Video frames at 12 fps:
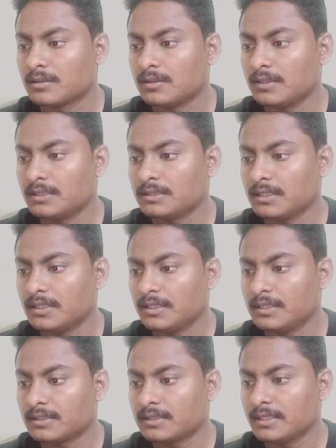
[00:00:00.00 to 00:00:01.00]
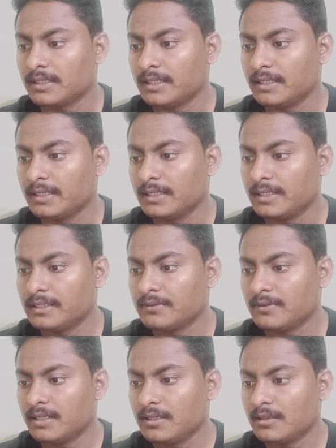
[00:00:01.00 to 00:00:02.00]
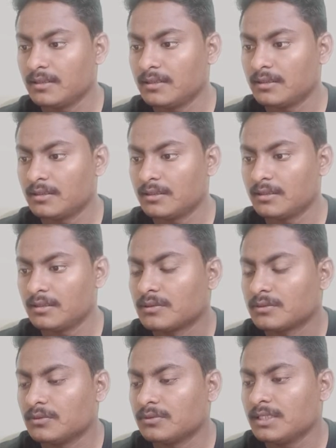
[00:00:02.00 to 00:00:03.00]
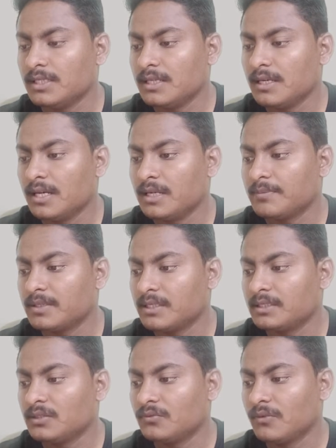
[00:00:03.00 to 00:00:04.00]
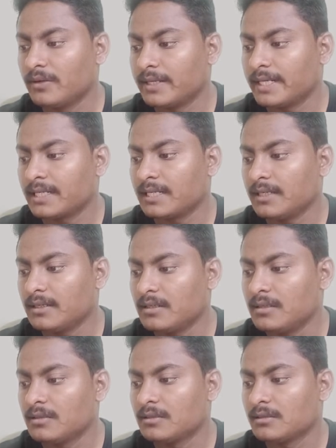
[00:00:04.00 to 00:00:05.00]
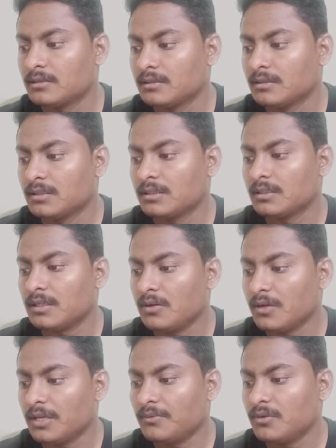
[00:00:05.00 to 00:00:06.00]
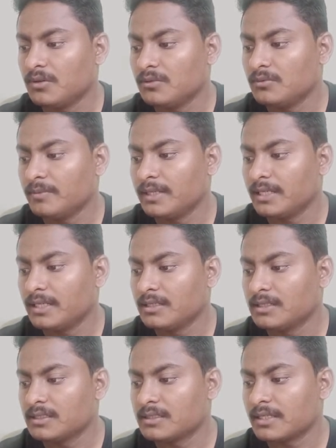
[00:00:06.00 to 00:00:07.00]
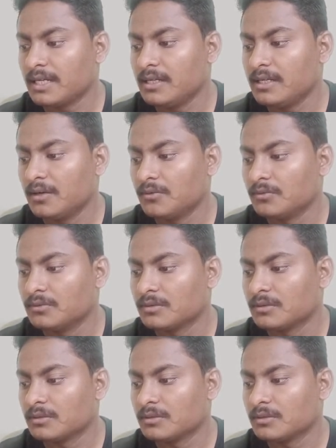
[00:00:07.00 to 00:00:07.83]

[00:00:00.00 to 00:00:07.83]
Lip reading: Let's create a second hand as well. So see, I have created one rectangle. Now I want to make it scale down.